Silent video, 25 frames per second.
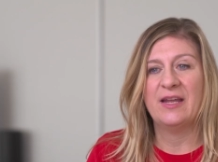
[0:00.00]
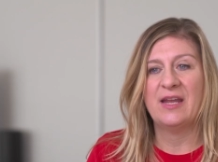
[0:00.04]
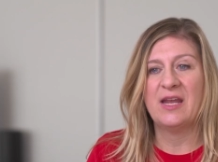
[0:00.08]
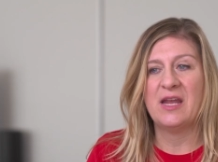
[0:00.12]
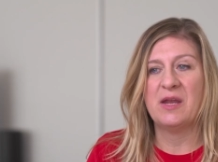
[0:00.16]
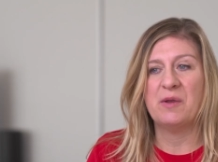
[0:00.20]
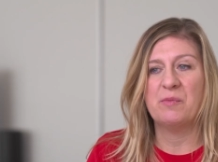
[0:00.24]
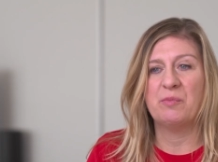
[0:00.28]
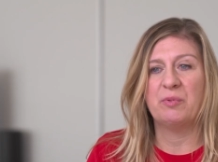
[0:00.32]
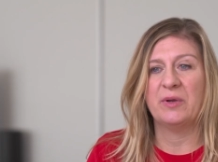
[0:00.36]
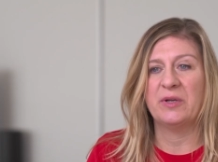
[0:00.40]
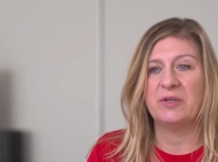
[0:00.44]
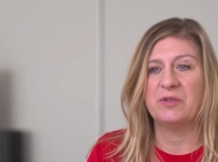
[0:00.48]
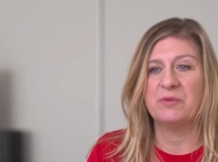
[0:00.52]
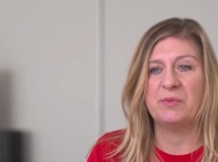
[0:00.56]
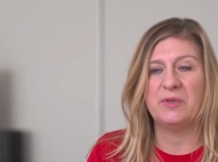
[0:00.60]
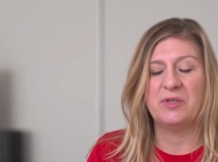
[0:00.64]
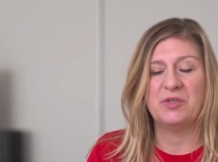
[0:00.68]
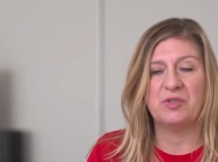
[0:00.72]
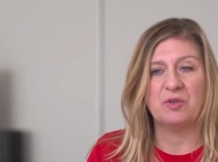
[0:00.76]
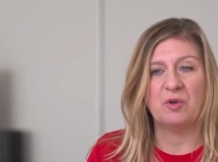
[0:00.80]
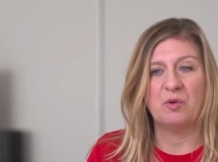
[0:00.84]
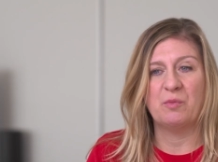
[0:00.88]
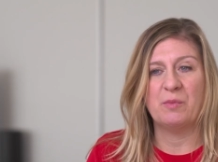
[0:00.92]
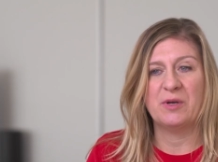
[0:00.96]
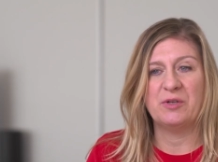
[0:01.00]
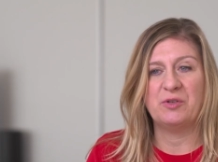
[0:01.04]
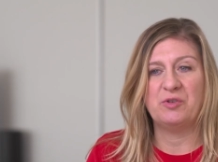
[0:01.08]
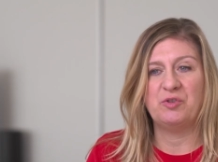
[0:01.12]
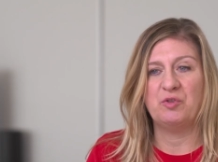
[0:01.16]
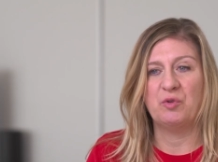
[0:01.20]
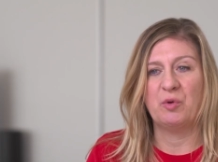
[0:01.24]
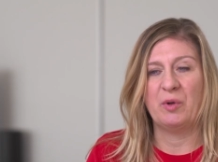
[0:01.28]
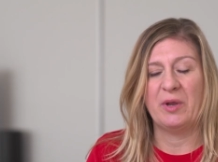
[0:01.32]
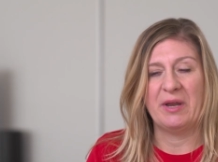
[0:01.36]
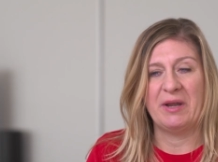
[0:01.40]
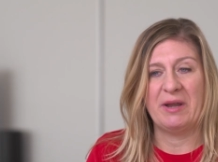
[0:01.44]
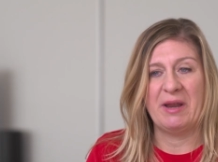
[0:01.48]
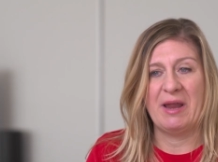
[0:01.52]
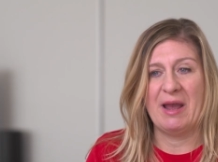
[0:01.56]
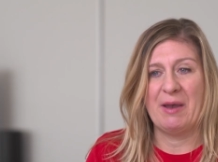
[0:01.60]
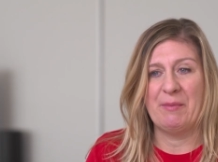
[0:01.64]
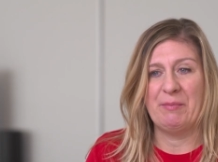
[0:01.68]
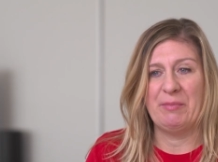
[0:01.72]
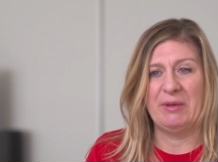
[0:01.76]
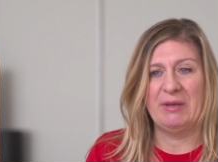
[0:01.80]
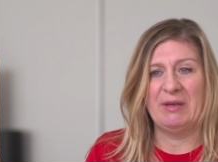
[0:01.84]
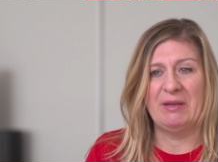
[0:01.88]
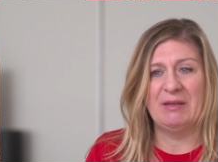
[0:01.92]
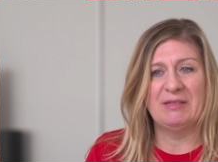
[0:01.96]
He brings me so much joy and
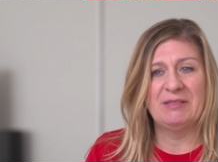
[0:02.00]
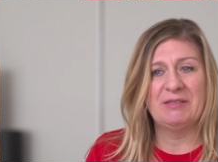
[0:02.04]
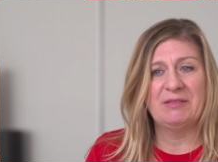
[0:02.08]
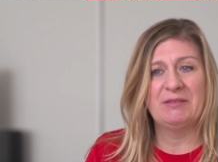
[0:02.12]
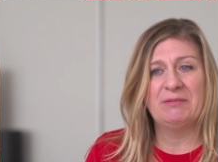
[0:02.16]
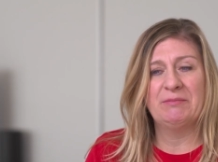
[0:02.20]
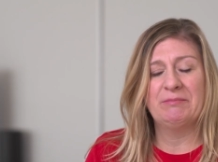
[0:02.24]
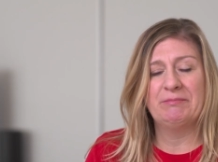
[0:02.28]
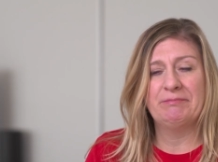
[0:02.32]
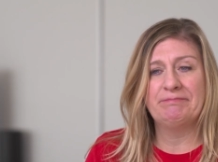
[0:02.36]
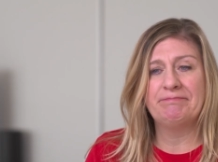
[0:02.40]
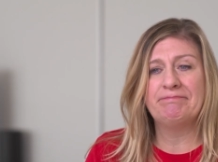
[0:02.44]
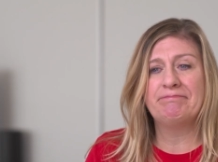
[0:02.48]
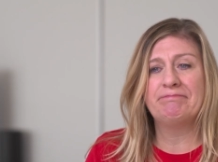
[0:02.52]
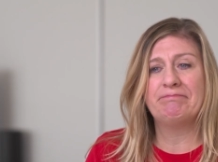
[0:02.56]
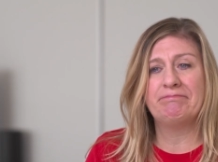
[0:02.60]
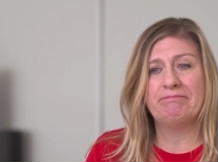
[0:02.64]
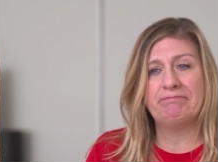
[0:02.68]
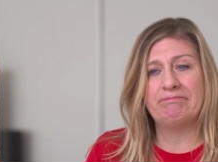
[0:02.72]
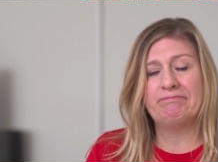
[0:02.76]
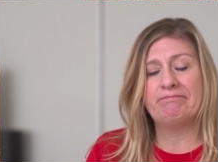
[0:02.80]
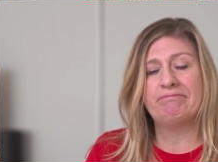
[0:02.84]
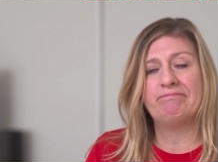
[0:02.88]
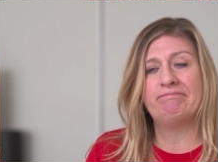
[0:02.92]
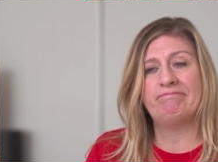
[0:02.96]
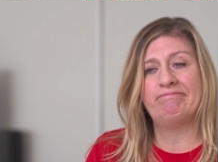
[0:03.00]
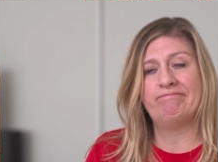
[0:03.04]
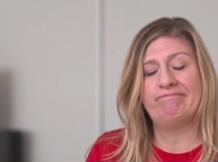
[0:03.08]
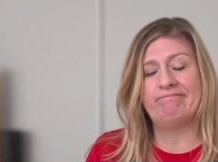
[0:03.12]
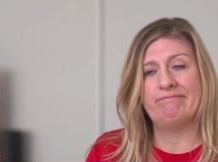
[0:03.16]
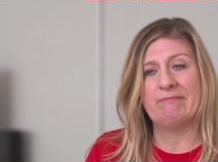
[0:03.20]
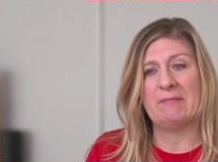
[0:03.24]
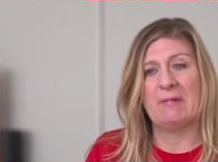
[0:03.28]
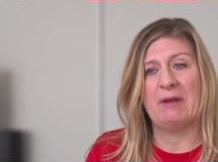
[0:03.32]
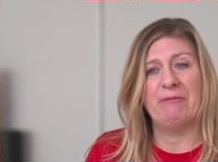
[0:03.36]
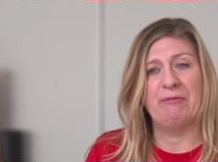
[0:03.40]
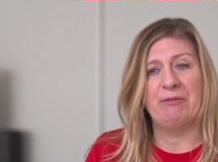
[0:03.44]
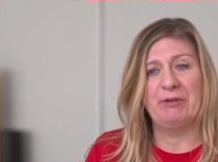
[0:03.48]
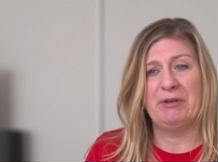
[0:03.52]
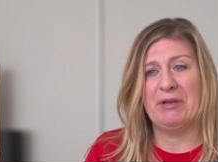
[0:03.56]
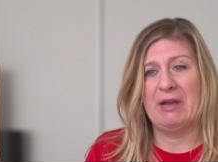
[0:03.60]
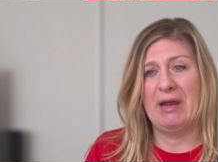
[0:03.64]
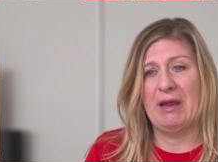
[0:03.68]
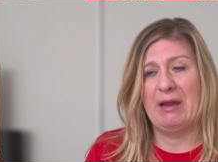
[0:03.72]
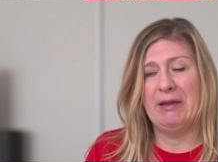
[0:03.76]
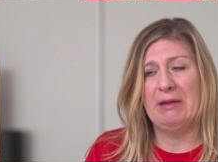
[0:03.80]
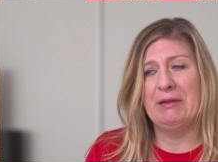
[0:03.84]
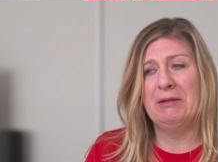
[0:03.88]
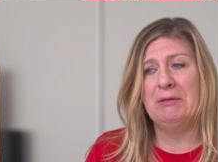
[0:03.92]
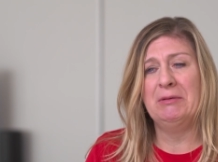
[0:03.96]
happiness every
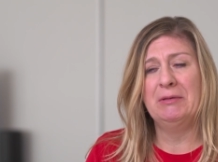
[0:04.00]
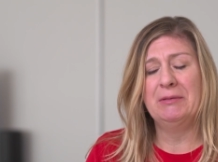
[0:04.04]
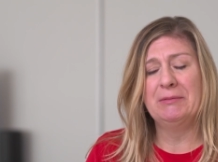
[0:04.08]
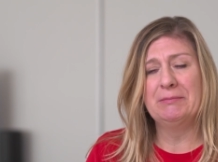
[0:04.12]
day.